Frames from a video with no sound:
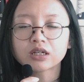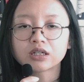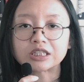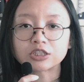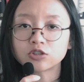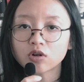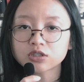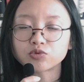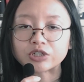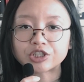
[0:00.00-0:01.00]
is
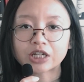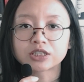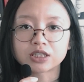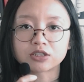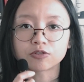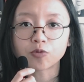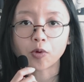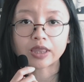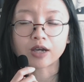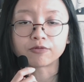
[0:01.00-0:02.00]
not rejected
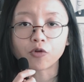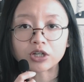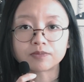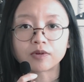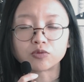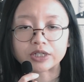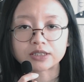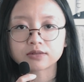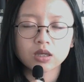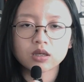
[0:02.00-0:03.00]
for an avoidable
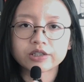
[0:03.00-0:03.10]
reason.